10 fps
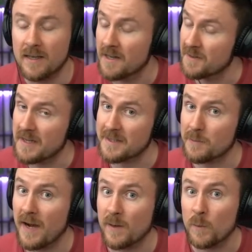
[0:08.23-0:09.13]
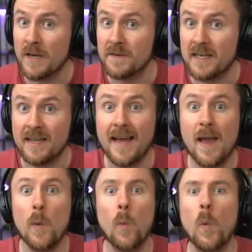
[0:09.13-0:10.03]
And that's right, we have a
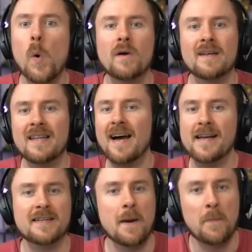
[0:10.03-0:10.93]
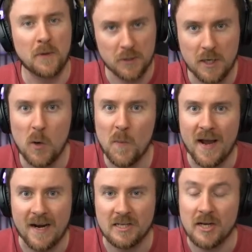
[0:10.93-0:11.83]
clan war like pro
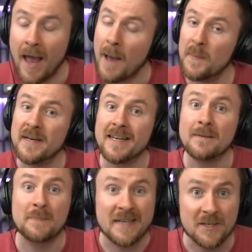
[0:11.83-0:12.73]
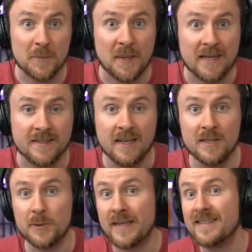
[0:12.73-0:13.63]
match happening in Builder Base.
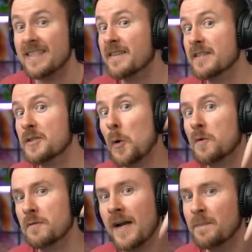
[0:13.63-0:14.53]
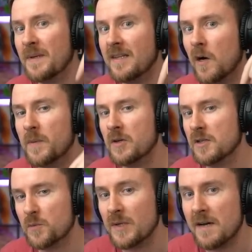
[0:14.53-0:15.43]
You can see the score right below
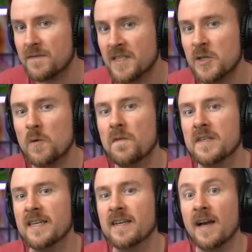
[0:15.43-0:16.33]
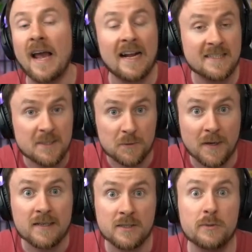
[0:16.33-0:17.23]
because we have Zofia Jäger as the
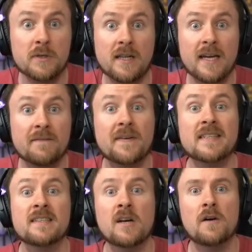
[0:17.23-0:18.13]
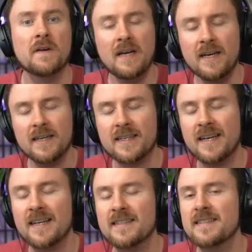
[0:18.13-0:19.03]
rank two clan facing off
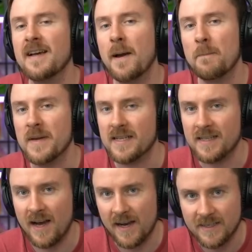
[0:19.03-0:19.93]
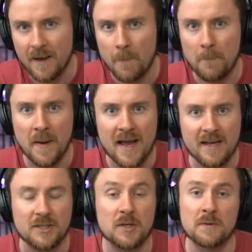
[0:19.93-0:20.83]
against Midnight
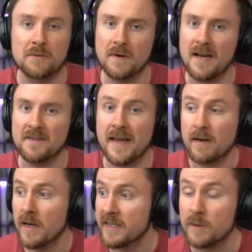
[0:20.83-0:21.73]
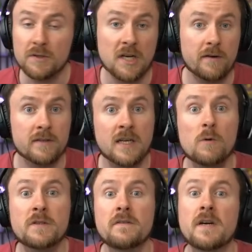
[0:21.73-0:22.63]
Bash right there. Huge shout out
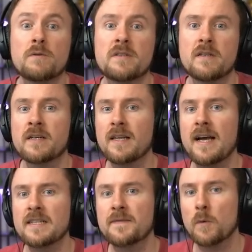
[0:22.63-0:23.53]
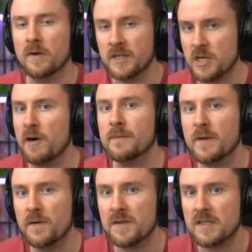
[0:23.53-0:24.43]
goes to those clans for joining
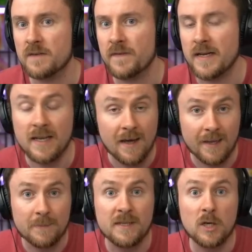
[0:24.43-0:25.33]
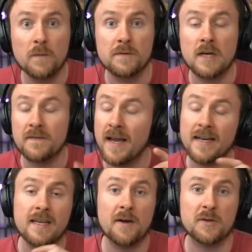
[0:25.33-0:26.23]
me for this event. Let me know if you have
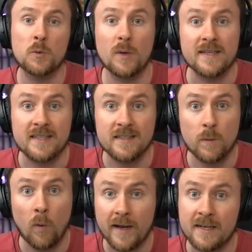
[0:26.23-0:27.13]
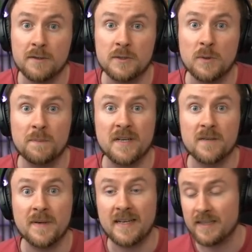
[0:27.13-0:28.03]
any other cool ideas what I could do in
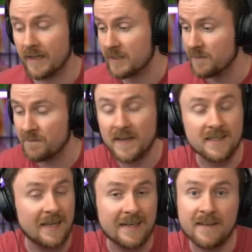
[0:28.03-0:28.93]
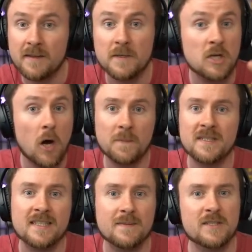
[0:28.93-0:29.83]
Builder Base, like letting the
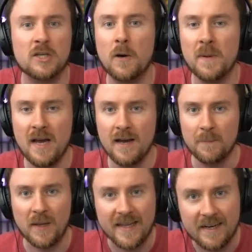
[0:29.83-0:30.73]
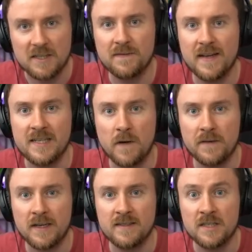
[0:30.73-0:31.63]
top teams, top players facing off
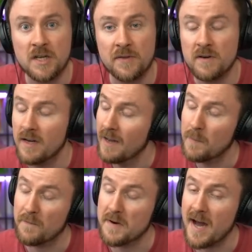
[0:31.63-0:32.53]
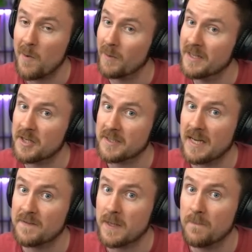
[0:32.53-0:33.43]
against each other. But for now, let's just
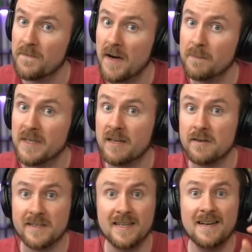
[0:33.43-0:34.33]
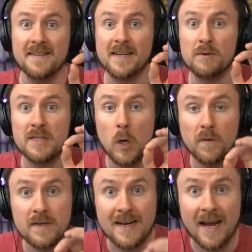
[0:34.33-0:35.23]
have some fun because there is
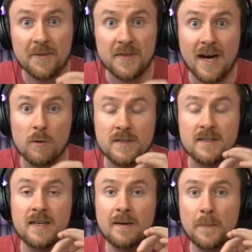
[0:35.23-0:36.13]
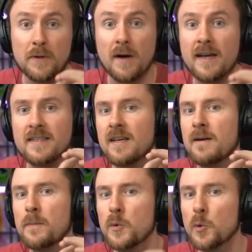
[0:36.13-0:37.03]
over nine thousand prize
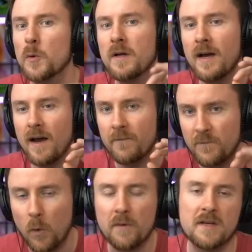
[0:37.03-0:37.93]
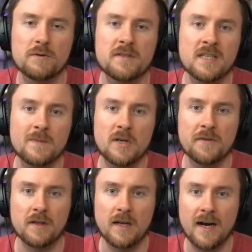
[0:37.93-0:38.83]
pool for those teams
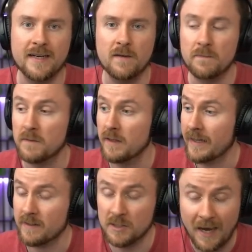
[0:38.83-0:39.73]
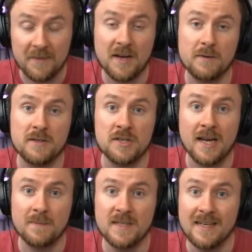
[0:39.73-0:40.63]
on the line, like nine thousand
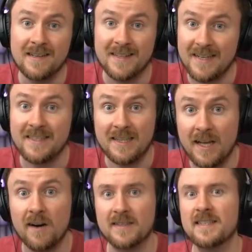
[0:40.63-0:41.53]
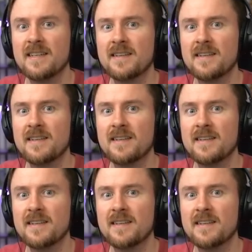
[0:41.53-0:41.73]
gems. That's a lot.